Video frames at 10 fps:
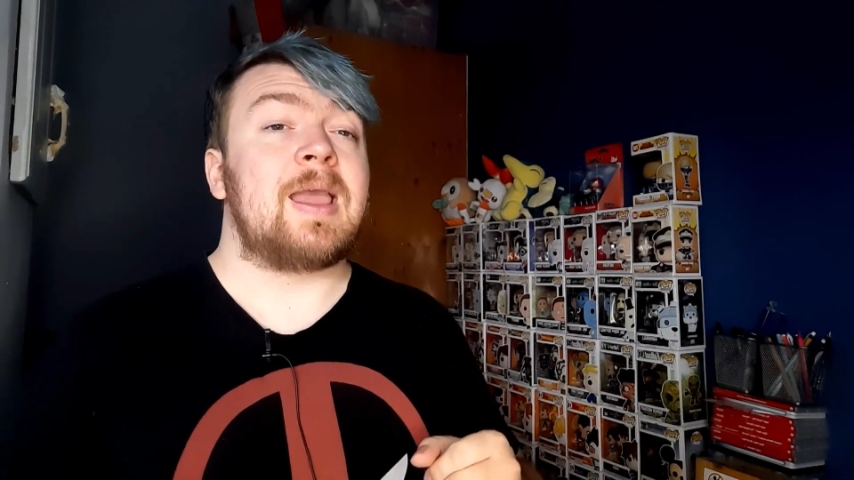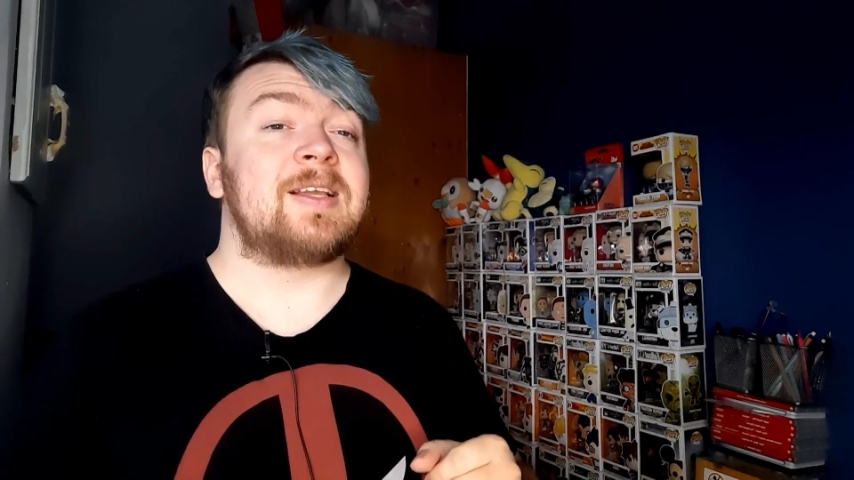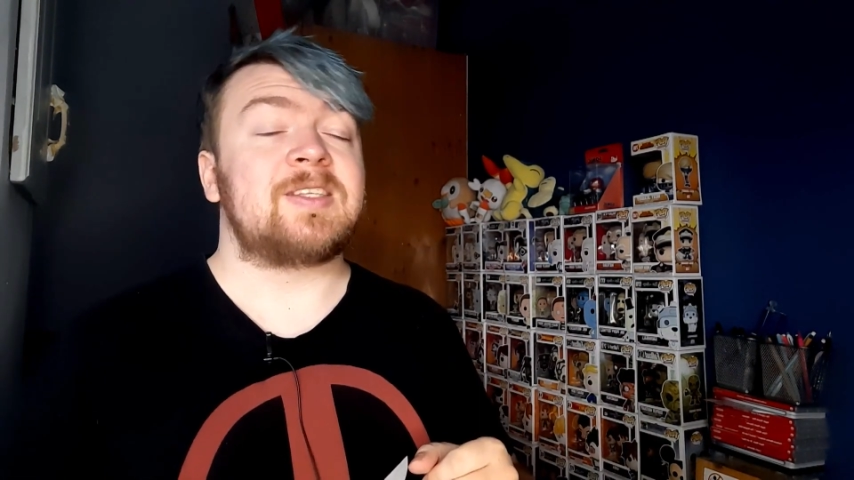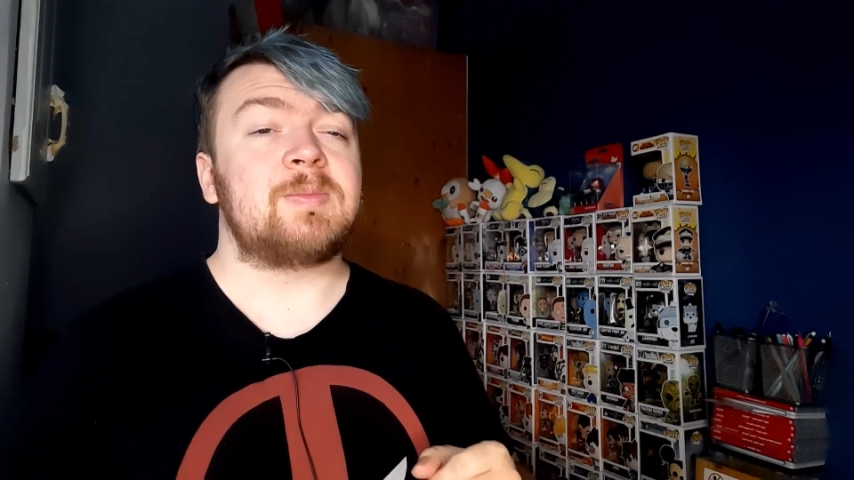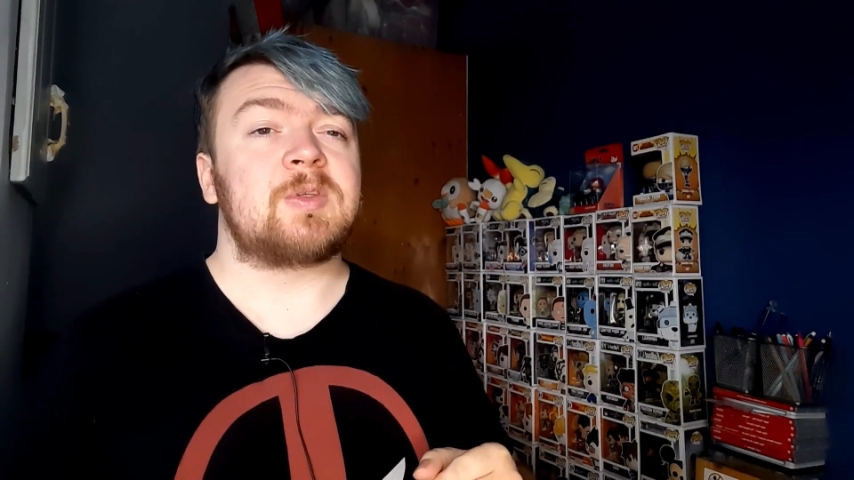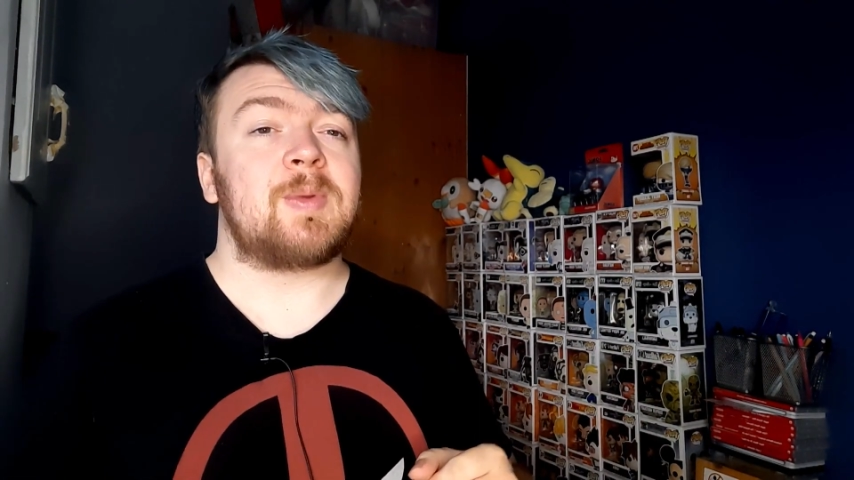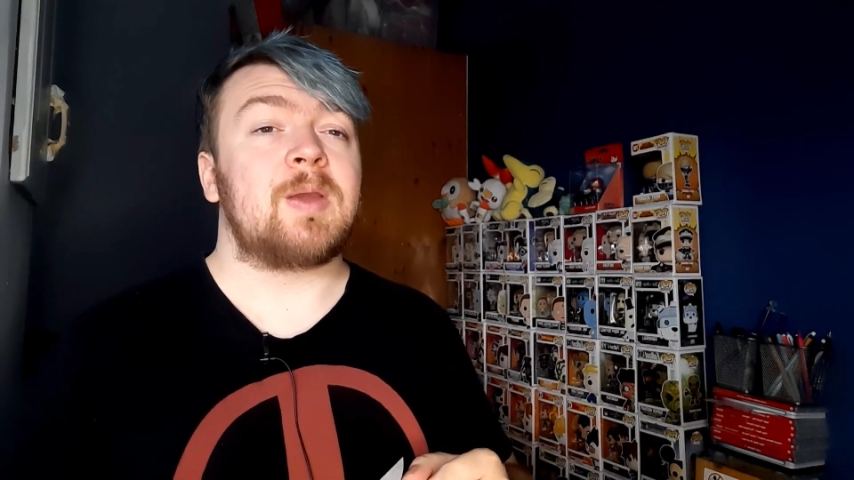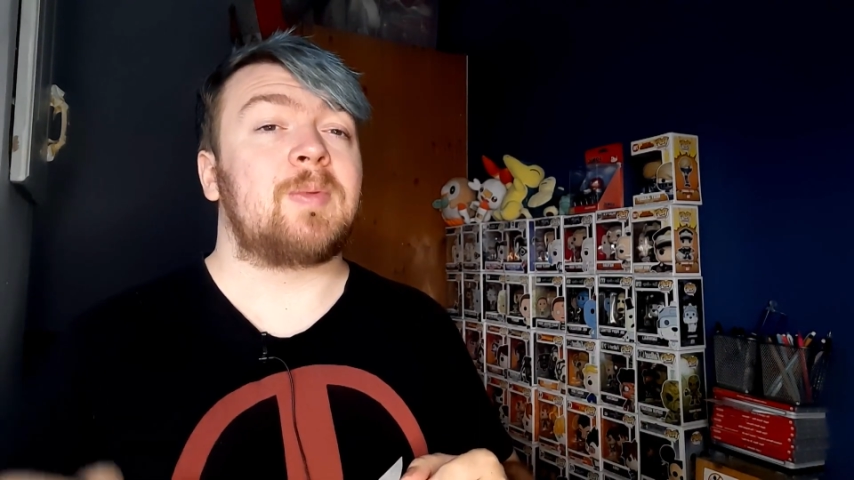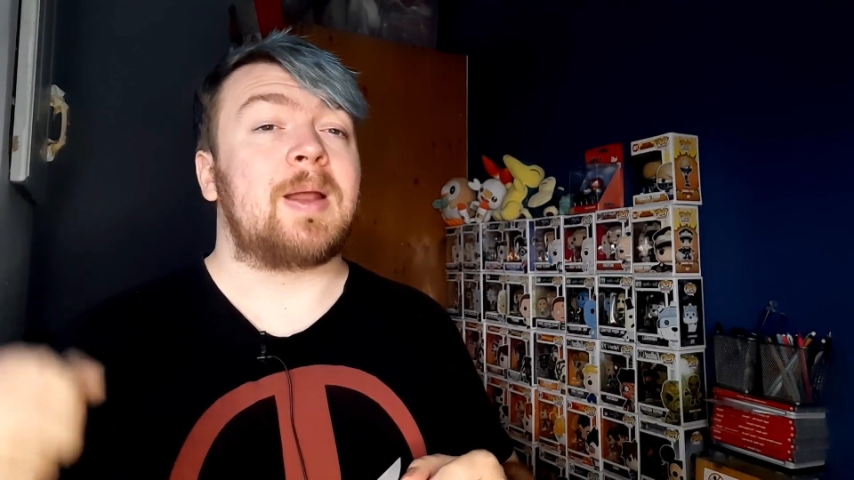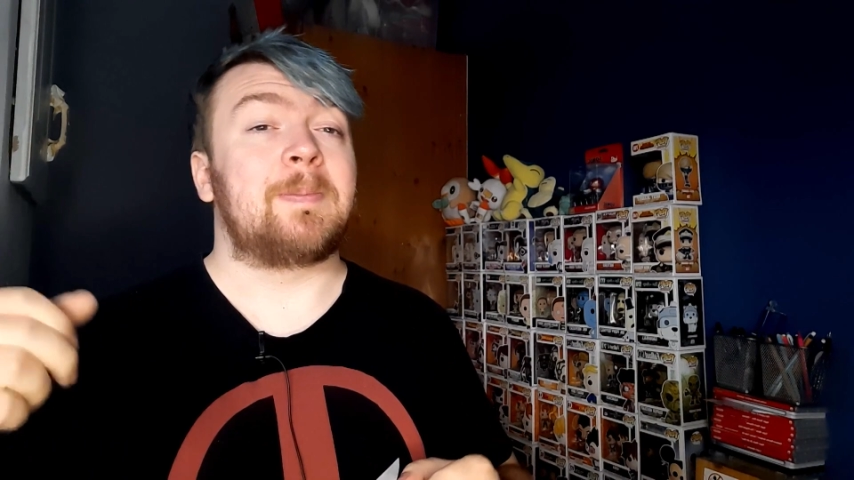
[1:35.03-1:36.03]
He seems to be
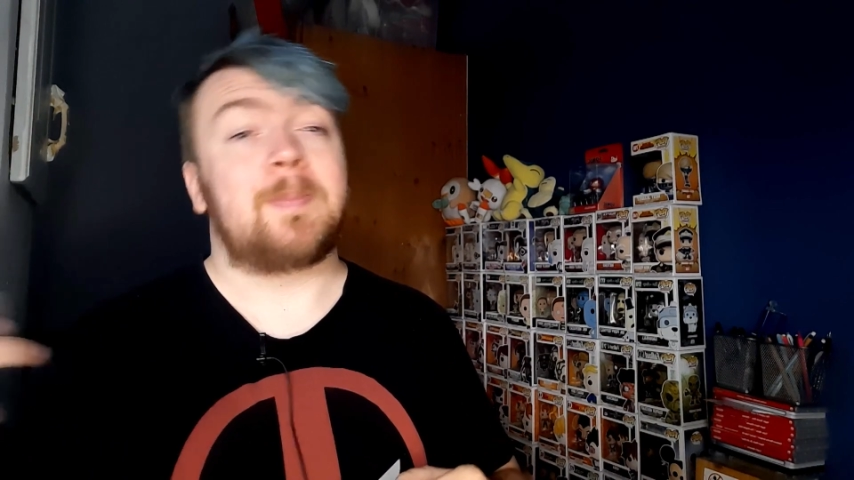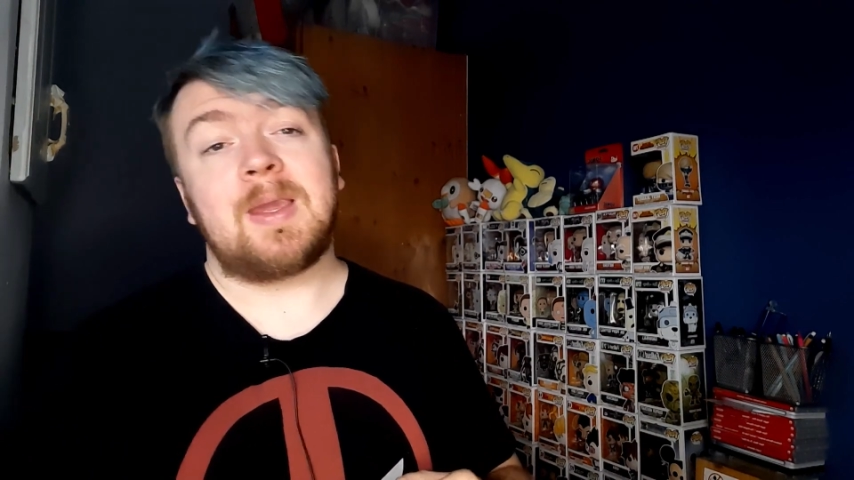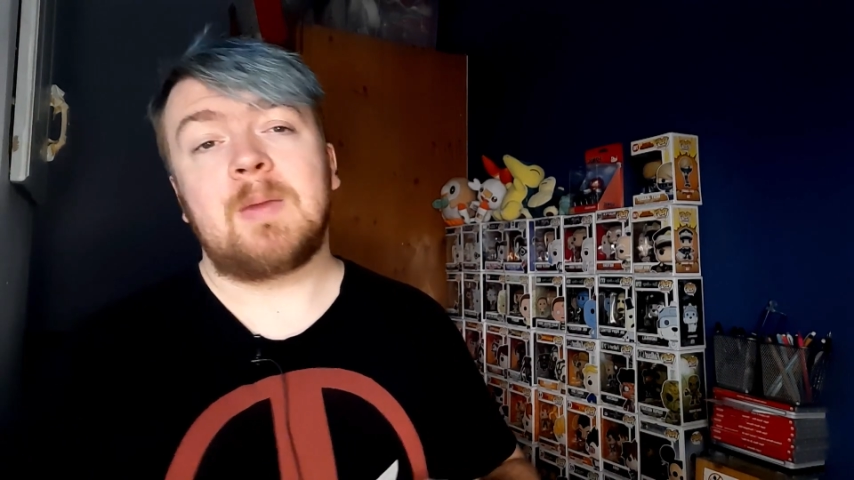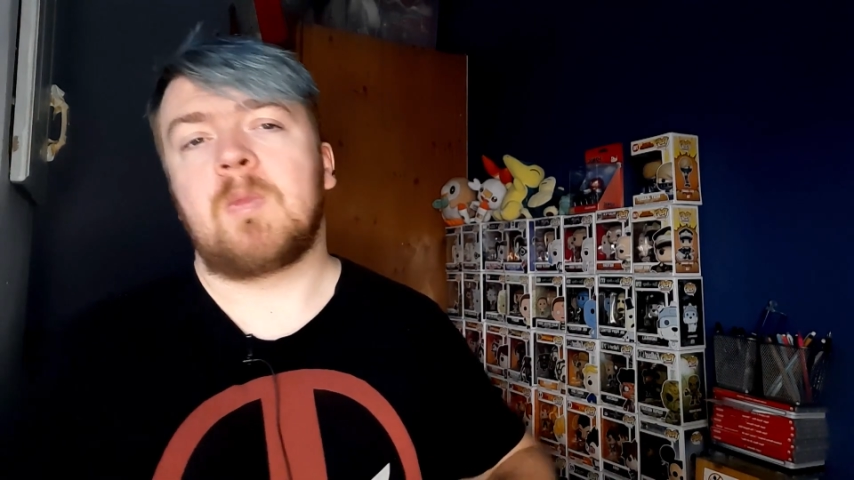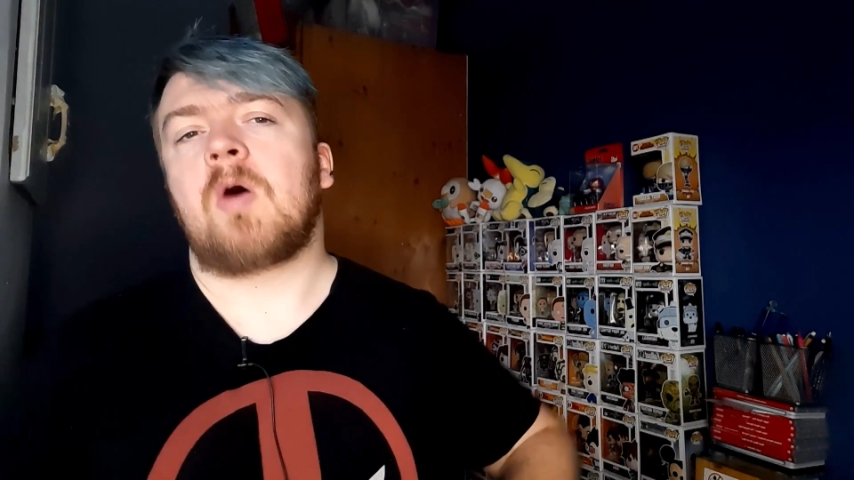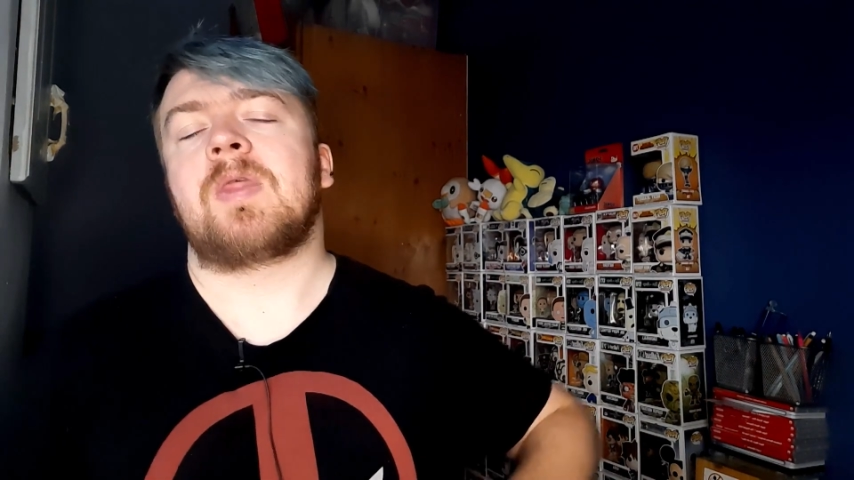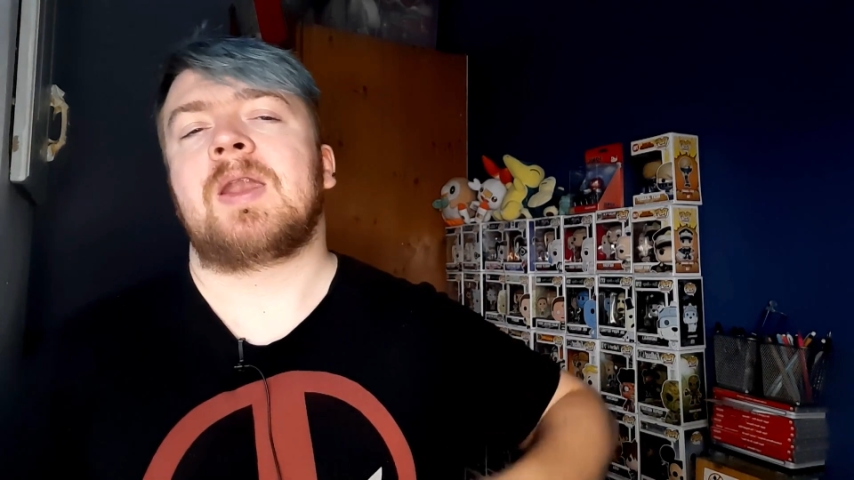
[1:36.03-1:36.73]
a plan B more